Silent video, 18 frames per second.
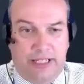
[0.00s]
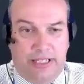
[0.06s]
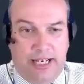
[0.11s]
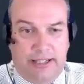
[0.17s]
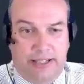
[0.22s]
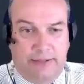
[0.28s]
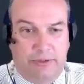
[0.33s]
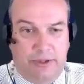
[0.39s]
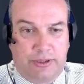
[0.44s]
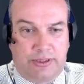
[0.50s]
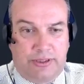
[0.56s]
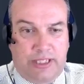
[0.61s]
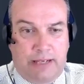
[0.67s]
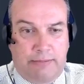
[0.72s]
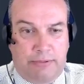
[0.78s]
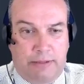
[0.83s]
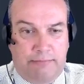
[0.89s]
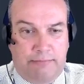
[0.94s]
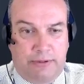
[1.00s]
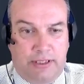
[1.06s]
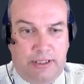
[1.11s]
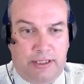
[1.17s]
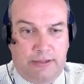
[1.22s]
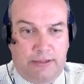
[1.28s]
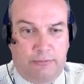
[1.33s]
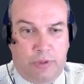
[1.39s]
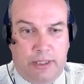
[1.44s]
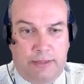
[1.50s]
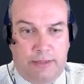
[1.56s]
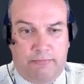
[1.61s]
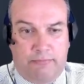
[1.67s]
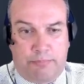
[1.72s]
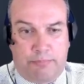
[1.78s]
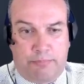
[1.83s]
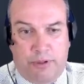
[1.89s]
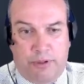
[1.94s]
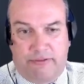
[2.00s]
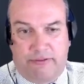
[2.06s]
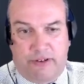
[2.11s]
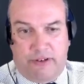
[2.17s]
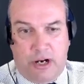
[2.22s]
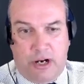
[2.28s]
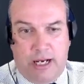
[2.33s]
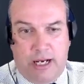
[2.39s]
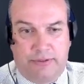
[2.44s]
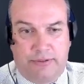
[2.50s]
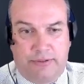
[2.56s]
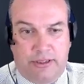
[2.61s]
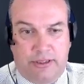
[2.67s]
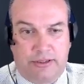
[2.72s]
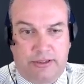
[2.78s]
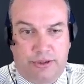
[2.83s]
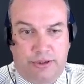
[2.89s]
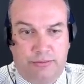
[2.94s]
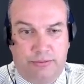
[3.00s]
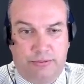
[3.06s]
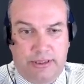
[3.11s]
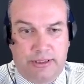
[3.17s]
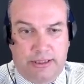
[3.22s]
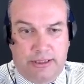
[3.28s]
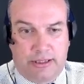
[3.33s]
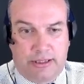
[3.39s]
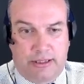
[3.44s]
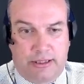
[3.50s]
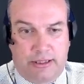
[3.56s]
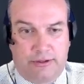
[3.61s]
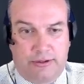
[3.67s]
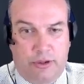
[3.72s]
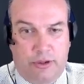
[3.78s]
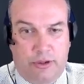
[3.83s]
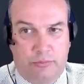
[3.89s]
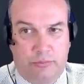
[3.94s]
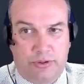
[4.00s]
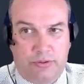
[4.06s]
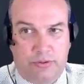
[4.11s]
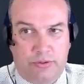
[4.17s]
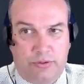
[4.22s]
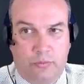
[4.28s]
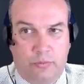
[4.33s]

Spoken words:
and now they want to step up into the 1.5 to the $2 million homes.